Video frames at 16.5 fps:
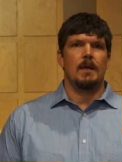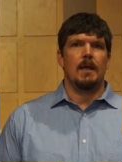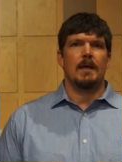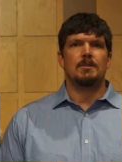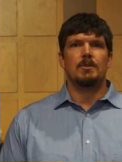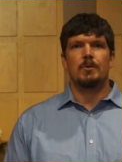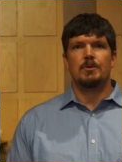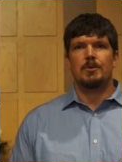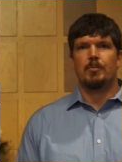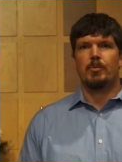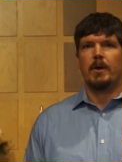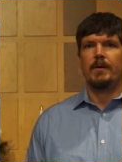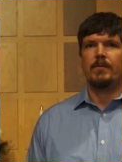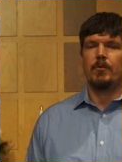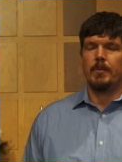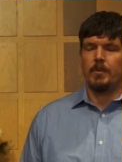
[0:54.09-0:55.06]
And so would you
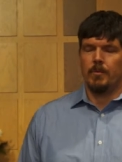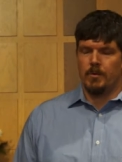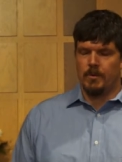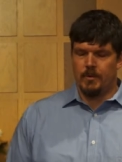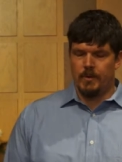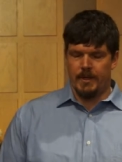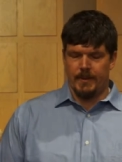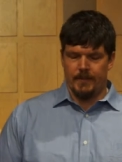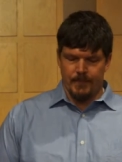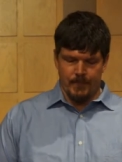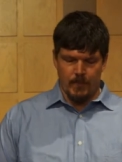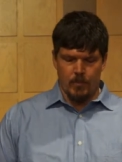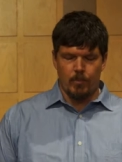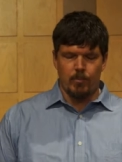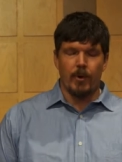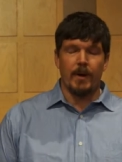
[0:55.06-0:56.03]
pray for me real quick?
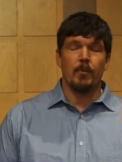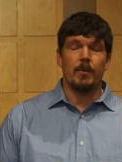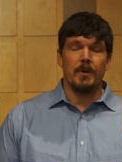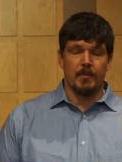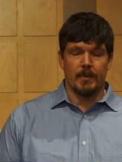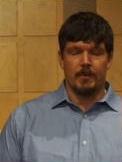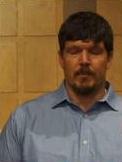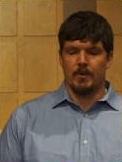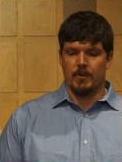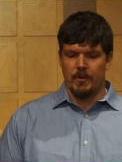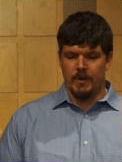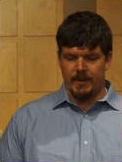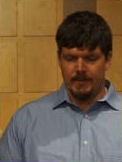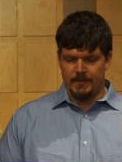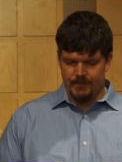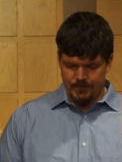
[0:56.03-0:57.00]
Pray with me real quick.